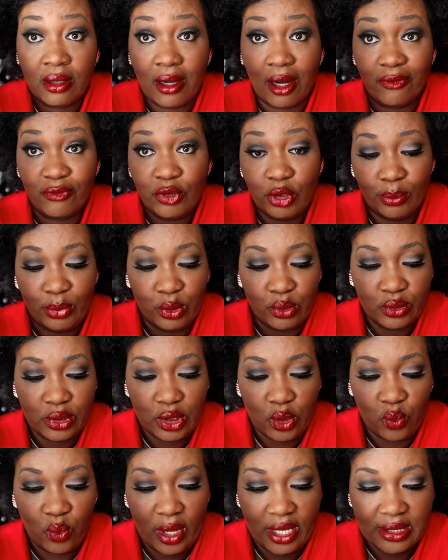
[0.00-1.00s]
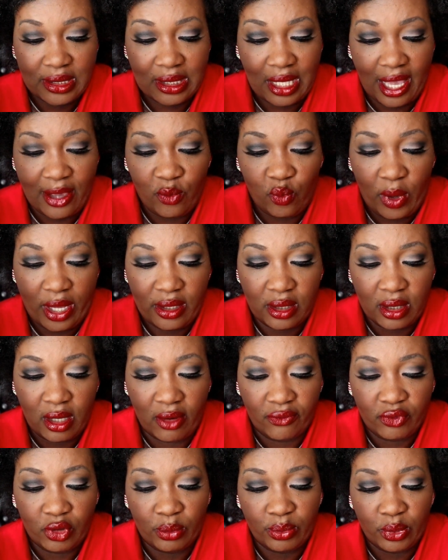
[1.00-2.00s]
comfortable to, it's lightweight and
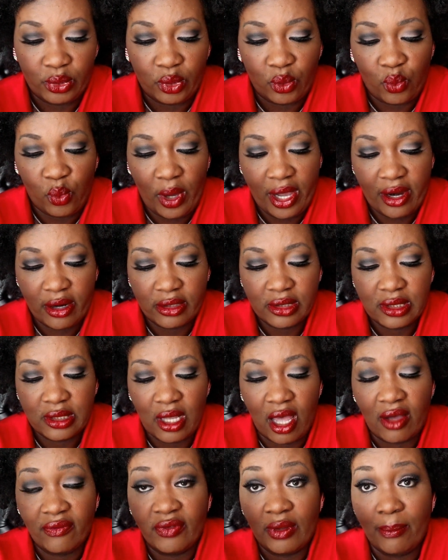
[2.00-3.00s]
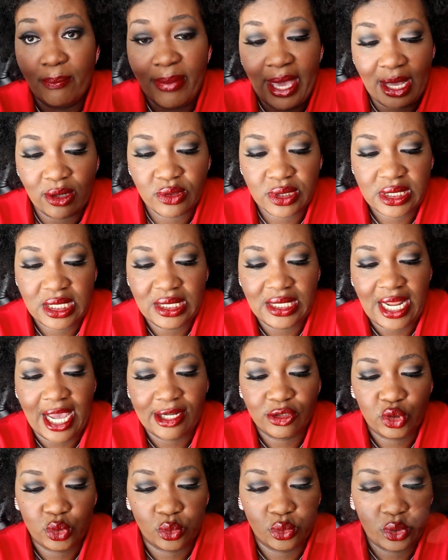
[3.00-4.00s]
comfortable to wear, soft and bouncy
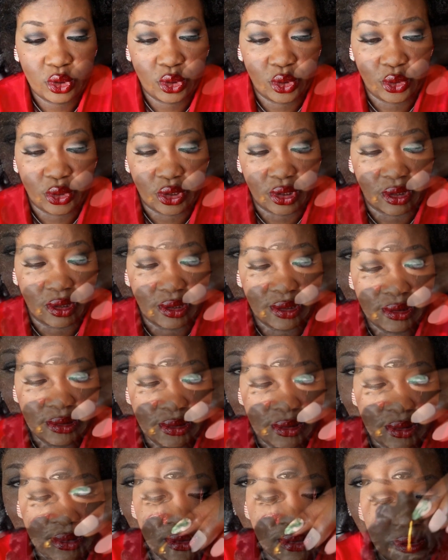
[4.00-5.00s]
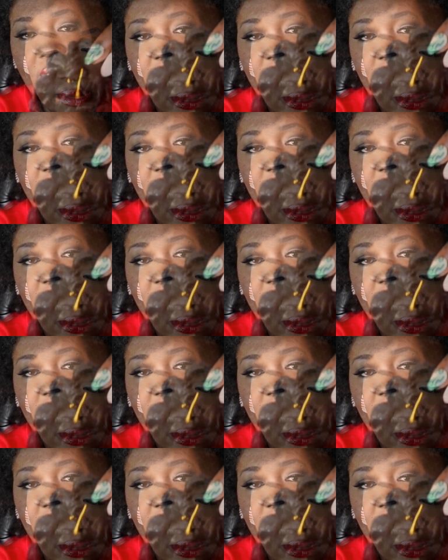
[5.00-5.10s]
natural curl. Like,